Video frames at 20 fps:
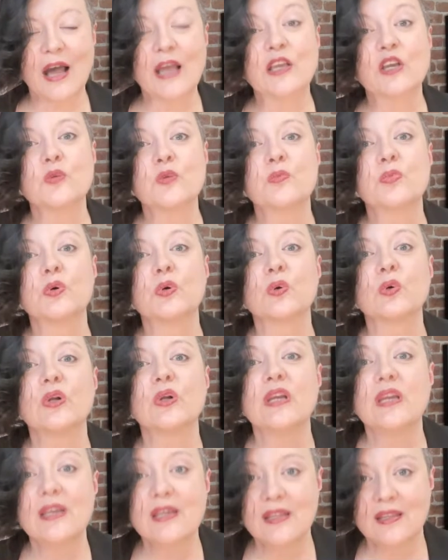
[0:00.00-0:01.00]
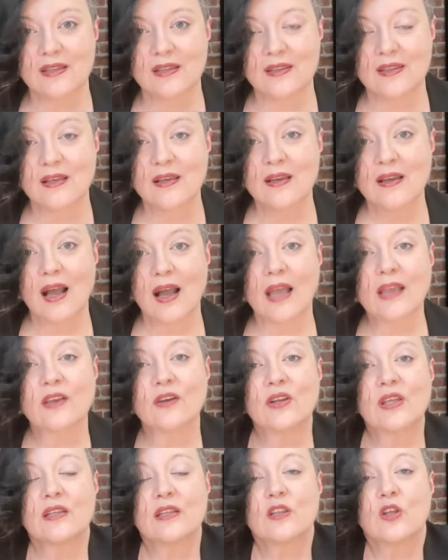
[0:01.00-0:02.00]
could breathe. I
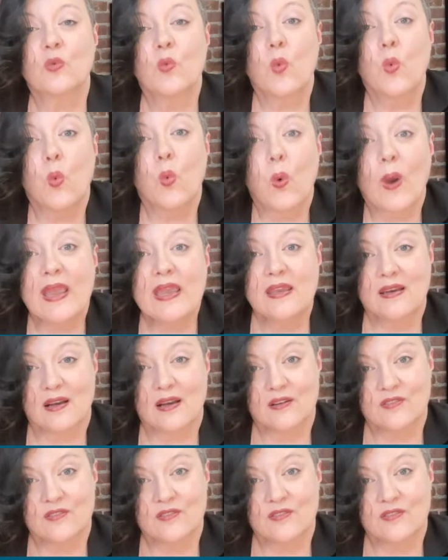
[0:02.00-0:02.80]
could get the weight